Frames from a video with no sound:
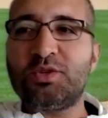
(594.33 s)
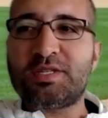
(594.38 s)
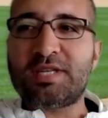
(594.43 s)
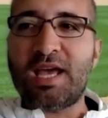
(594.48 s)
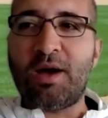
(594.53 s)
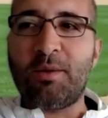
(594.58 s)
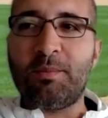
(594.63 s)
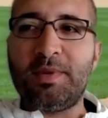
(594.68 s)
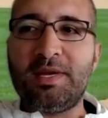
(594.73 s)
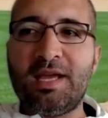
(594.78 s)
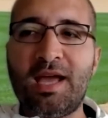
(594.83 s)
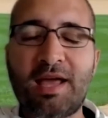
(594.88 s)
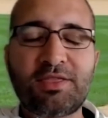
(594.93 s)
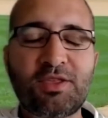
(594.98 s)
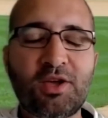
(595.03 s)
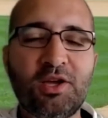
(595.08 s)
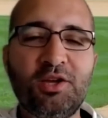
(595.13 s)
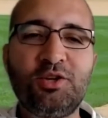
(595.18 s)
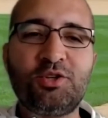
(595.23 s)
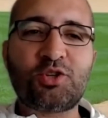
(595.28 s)
tell me I
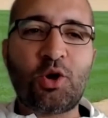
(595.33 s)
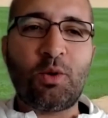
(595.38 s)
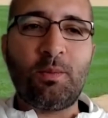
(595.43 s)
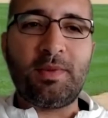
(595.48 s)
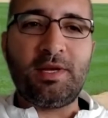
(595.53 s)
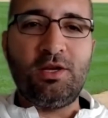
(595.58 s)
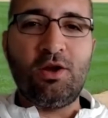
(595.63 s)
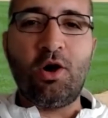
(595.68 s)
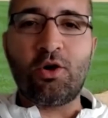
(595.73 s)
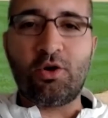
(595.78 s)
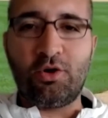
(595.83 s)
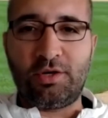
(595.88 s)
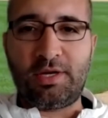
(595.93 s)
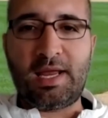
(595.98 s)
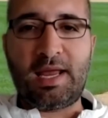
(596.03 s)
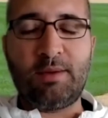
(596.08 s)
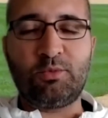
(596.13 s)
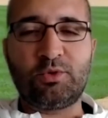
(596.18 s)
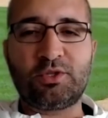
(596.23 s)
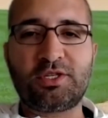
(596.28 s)
thought you told me Notre
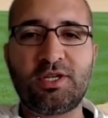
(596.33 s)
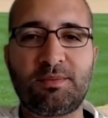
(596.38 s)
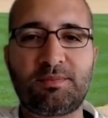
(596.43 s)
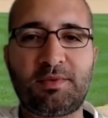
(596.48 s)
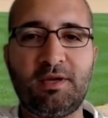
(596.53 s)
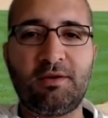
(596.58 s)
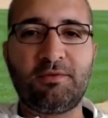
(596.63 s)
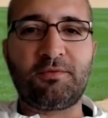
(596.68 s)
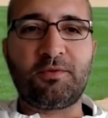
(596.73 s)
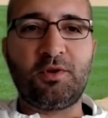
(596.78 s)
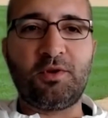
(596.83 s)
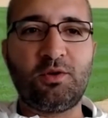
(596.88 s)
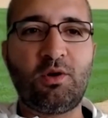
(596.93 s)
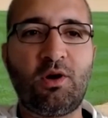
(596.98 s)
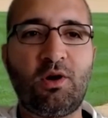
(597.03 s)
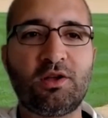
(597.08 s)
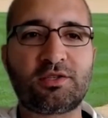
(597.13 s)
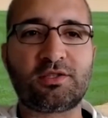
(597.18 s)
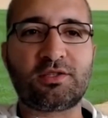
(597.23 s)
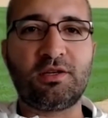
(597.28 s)
Dame was up there for you
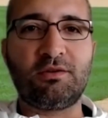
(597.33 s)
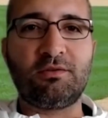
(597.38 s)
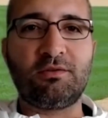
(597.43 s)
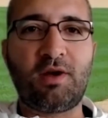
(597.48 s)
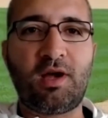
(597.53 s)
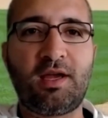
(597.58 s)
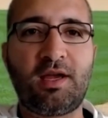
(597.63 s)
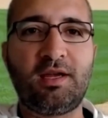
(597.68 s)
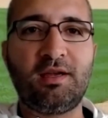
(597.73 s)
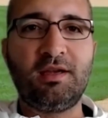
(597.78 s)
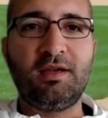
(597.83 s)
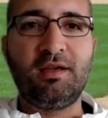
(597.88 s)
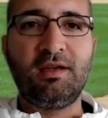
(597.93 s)
also, right?